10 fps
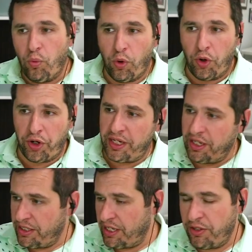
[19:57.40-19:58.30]
We're going to
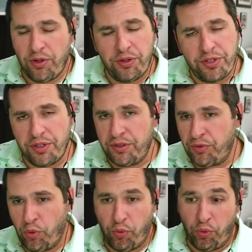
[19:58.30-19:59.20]
continue to,
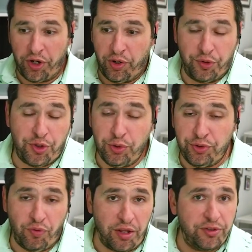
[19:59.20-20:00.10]
we're going to
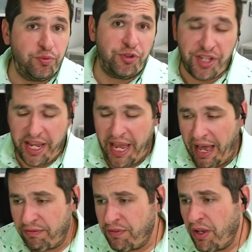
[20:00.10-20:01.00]
reduce runs, which they
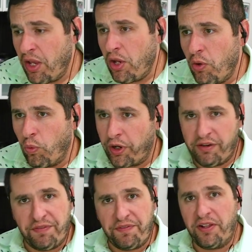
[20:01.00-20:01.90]
have. We're
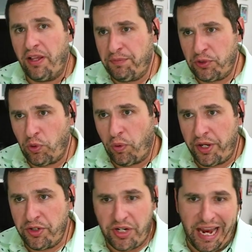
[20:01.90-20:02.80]
going to fill up
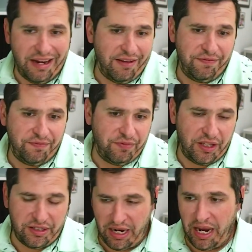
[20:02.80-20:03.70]
storage. And if
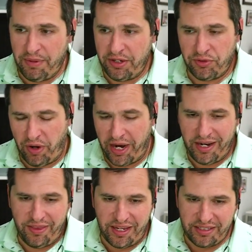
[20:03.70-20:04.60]
the timing's
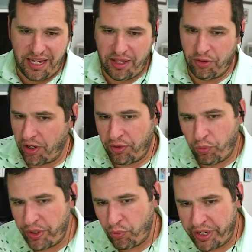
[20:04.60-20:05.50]
right and they say,
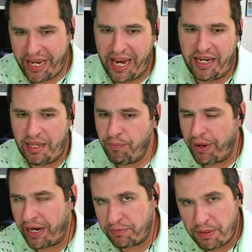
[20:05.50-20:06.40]
look, we can't
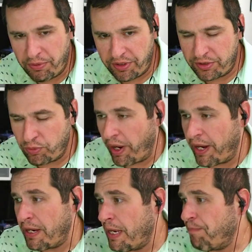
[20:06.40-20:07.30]
impact people this
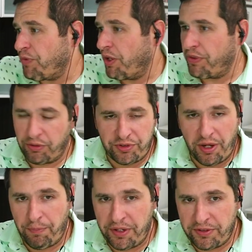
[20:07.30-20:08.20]
way, they'll
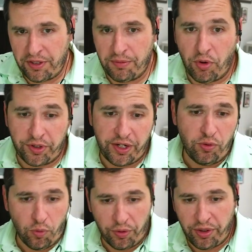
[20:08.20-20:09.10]
dump it into the
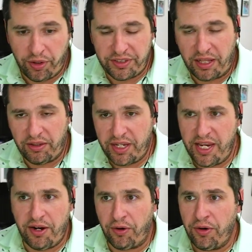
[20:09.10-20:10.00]
market or they'll sell it
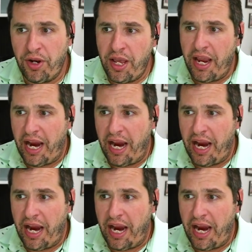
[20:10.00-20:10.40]
here.